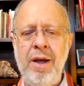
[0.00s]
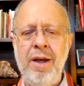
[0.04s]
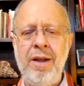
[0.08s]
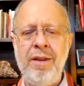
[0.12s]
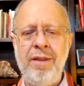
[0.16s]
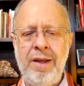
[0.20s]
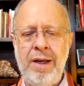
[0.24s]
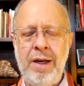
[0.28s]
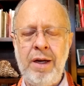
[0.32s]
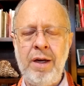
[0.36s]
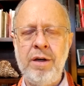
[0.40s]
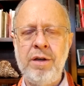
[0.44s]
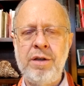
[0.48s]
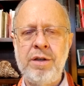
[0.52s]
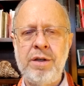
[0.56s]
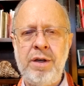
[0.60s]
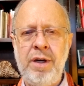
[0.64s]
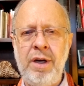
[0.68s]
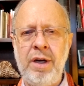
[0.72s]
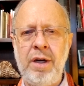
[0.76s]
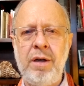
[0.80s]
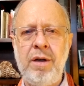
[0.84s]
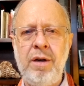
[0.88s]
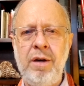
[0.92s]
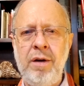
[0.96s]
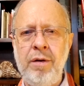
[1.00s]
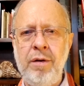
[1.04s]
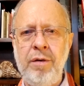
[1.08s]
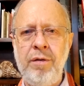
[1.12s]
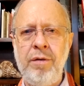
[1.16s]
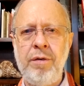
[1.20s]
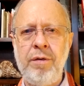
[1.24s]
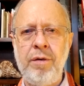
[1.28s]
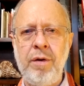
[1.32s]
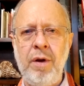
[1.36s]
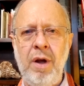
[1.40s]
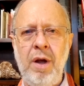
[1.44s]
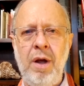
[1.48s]
the instinct
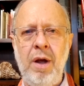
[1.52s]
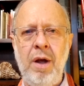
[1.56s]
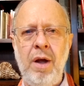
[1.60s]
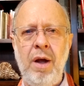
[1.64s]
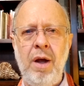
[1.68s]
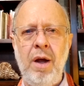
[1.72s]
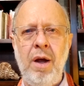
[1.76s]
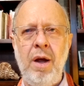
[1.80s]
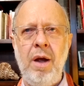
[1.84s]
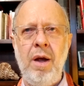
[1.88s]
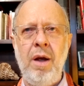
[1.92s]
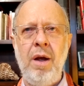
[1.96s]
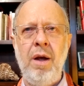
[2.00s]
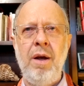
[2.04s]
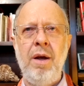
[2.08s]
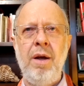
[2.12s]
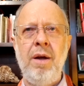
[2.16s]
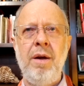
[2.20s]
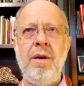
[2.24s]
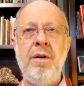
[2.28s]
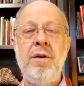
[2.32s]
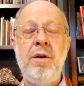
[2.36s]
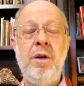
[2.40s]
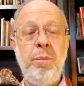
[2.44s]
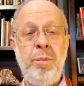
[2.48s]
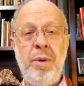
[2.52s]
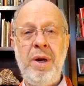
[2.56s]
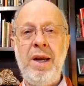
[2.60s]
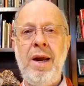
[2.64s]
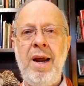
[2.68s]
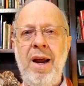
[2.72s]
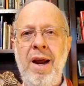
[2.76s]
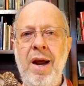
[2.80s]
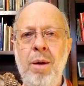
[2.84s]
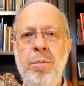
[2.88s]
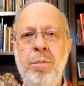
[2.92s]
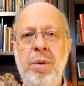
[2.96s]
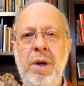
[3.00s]
is to be
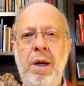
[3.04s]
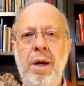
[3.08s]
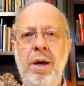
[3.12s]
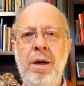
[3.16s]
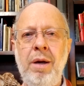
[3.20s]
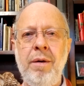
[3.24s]
happy.